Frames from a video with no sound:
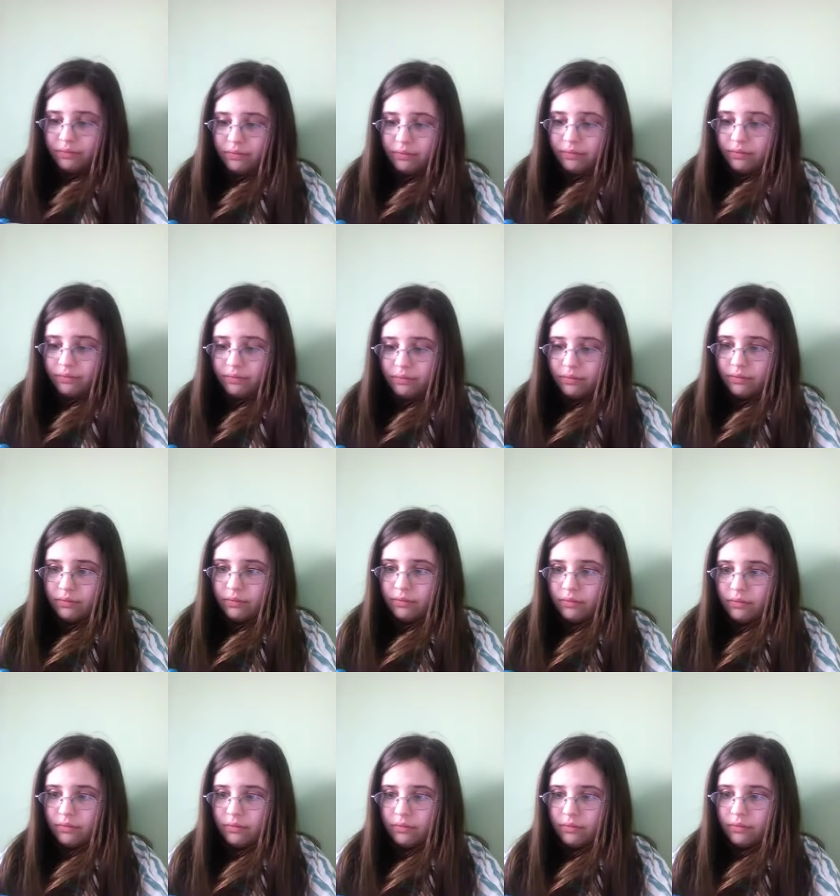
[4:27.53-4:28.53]

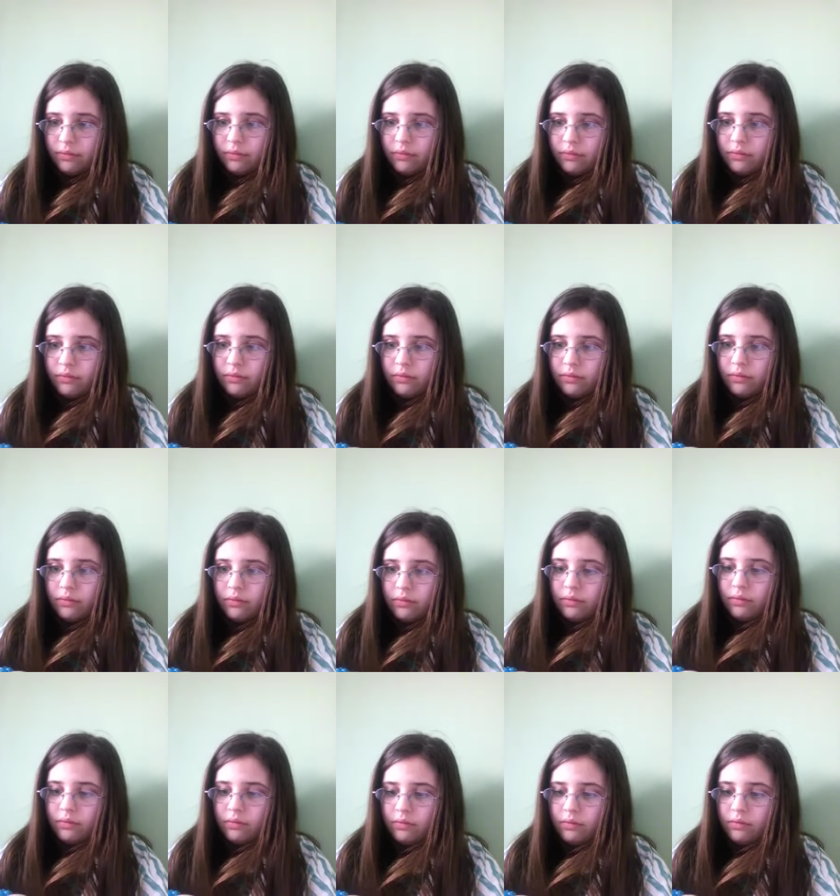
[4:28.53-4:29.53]

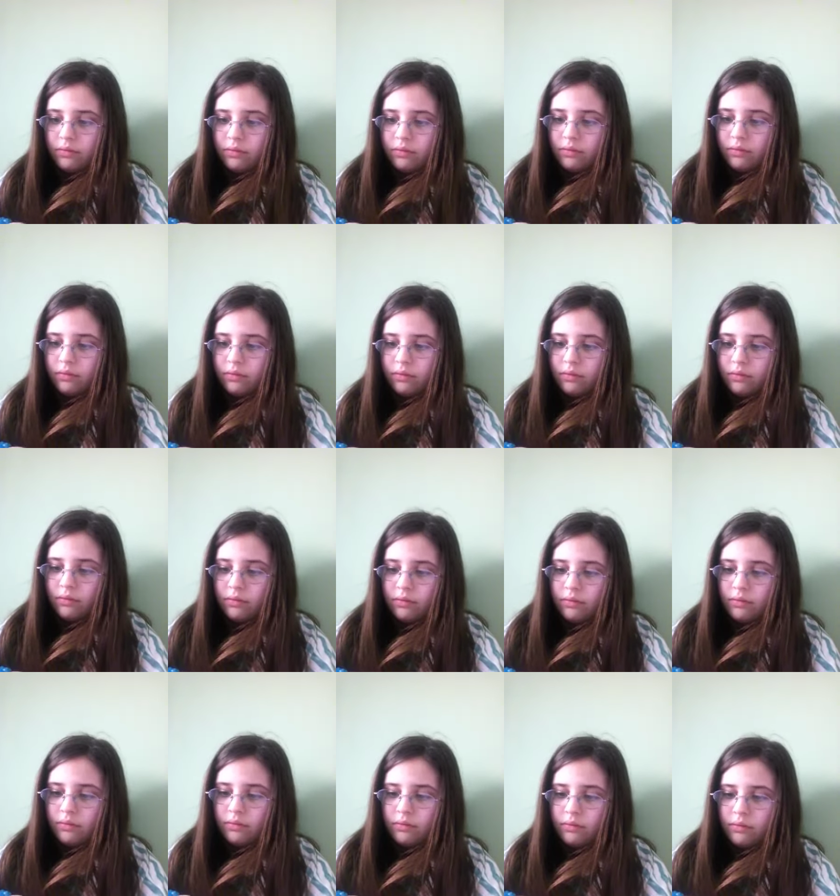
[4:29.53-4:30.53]

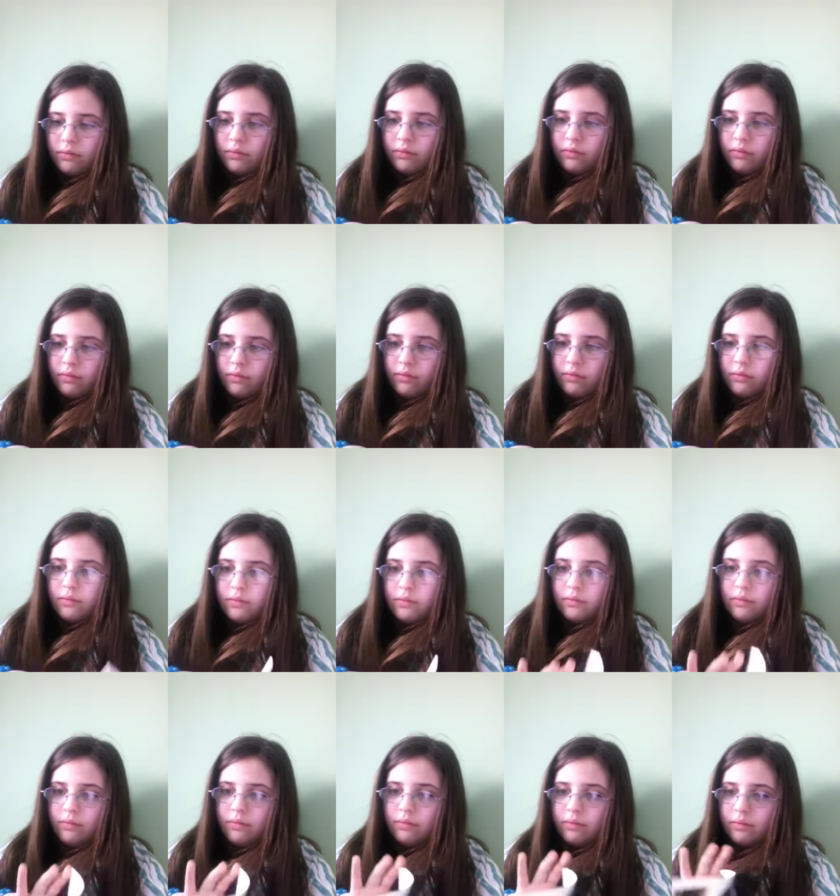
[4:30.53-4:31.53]

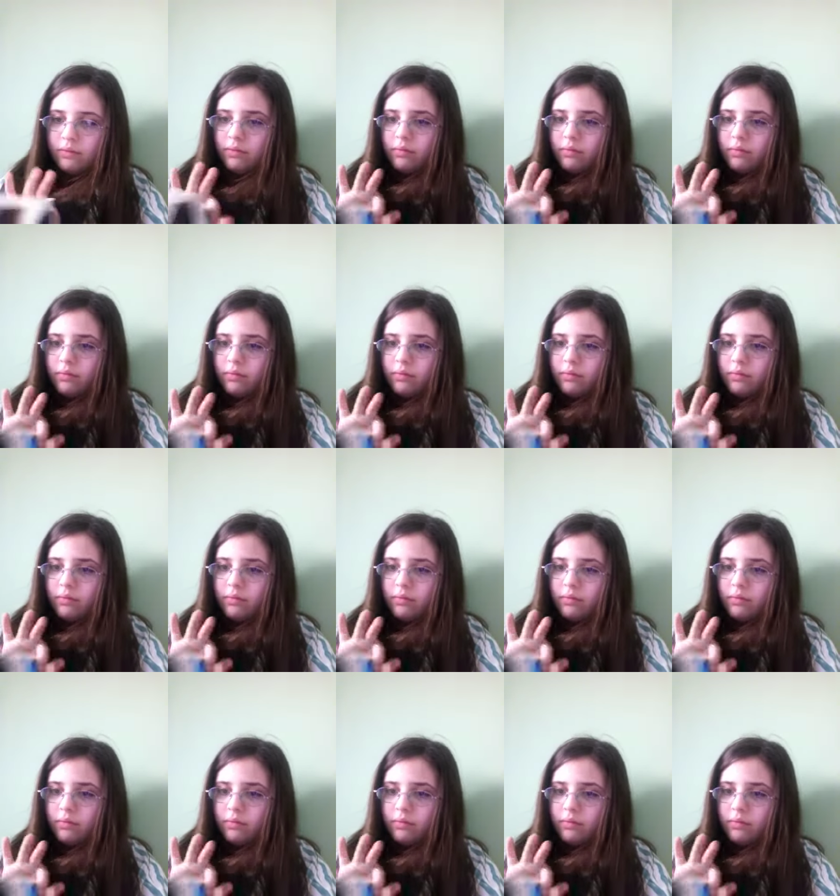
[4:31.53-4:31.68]
No one is speaking in this clip.